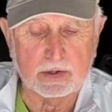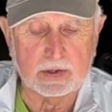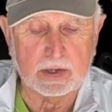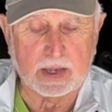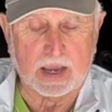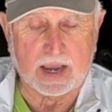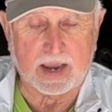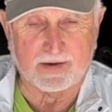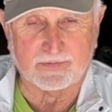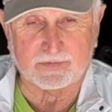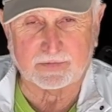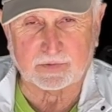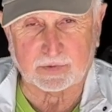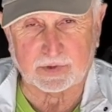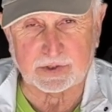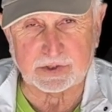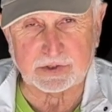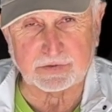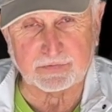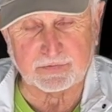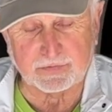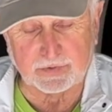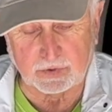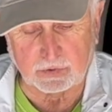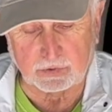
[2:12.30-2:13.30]
after
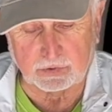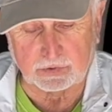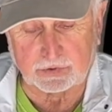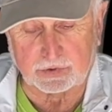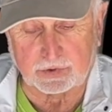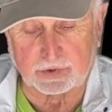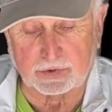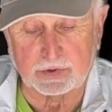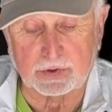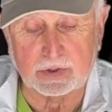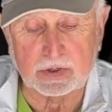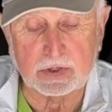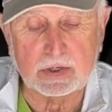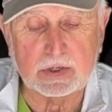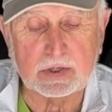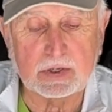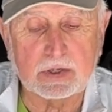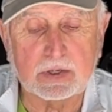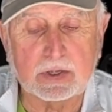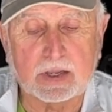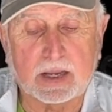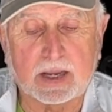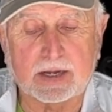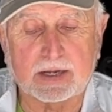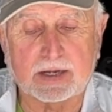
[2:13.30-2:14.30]
it's filtered,
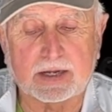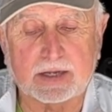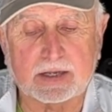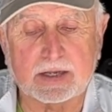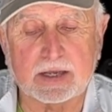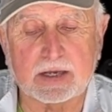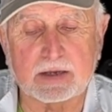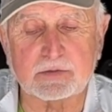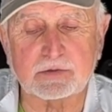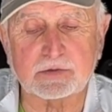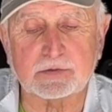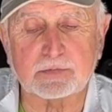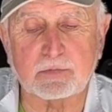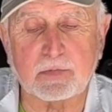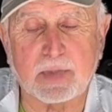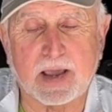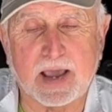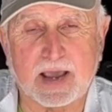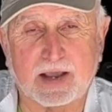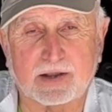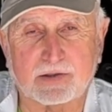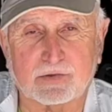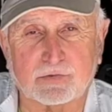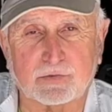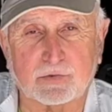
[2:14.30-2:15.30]
and it comes
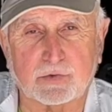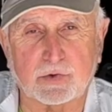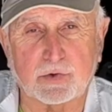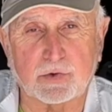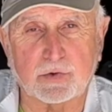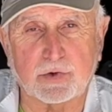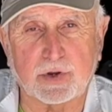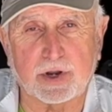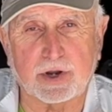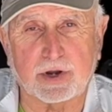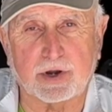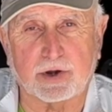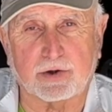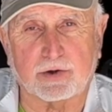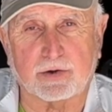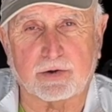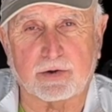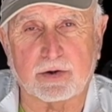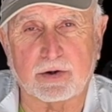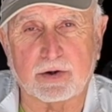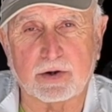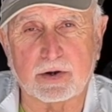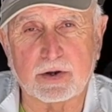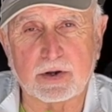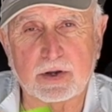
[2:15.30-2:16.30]
back through here
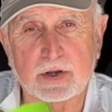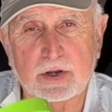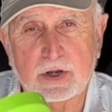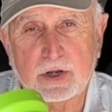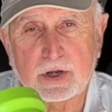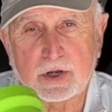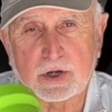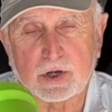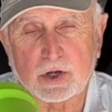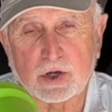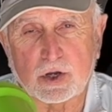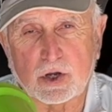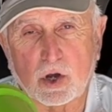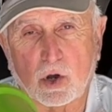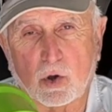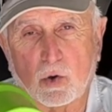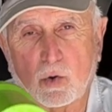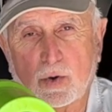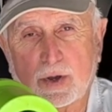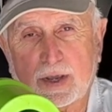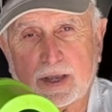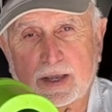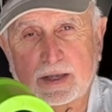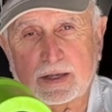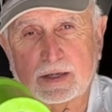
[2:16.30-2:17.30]

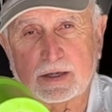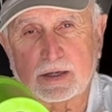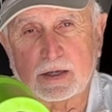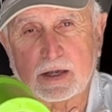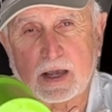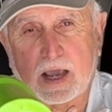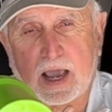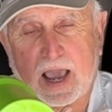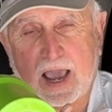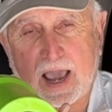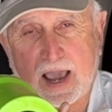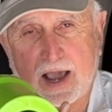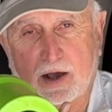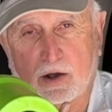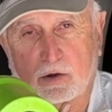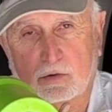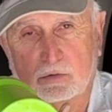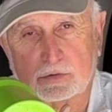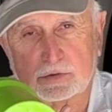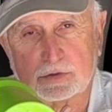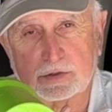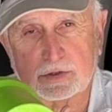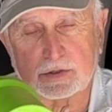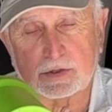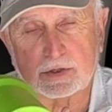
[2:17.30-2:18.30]
going out
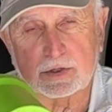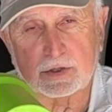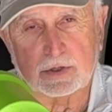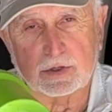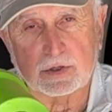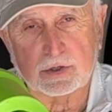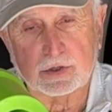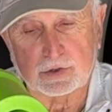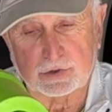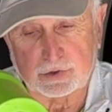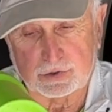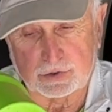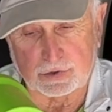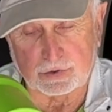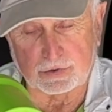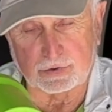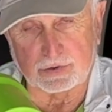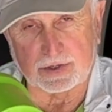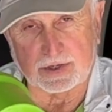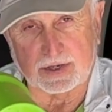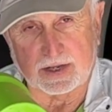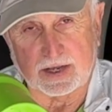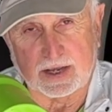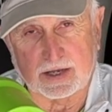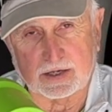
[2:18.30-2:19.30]
to
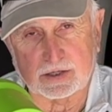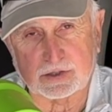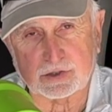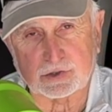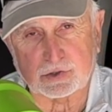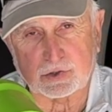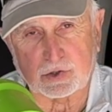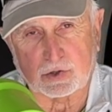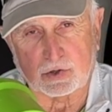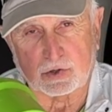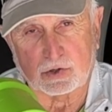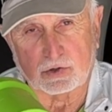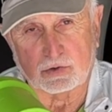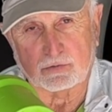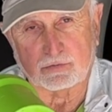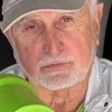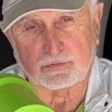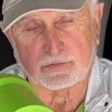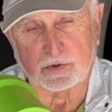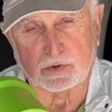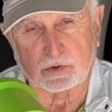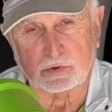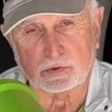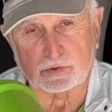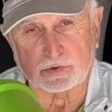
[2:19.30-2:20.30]
the external
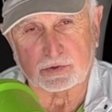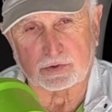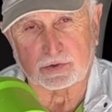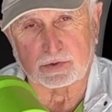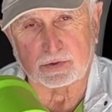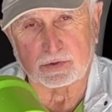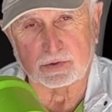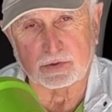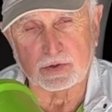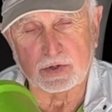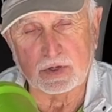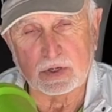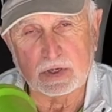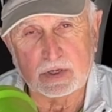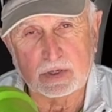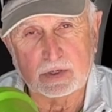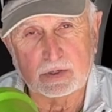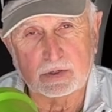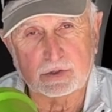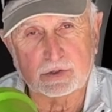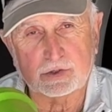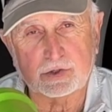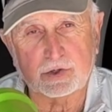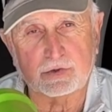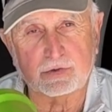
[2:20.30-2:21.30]
filter
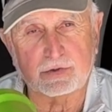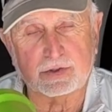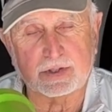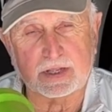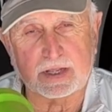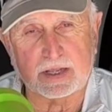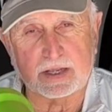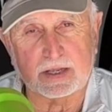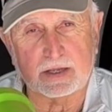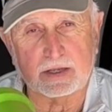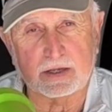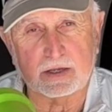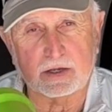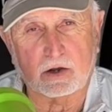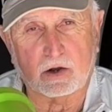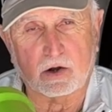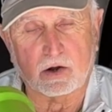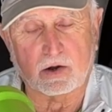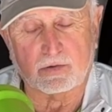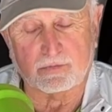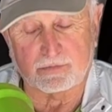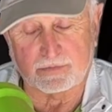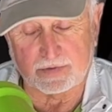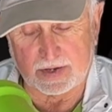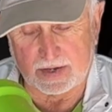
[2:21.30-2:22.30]
to the
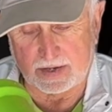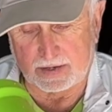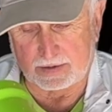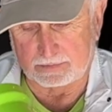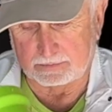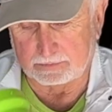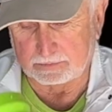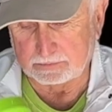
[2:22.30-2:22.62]
RV.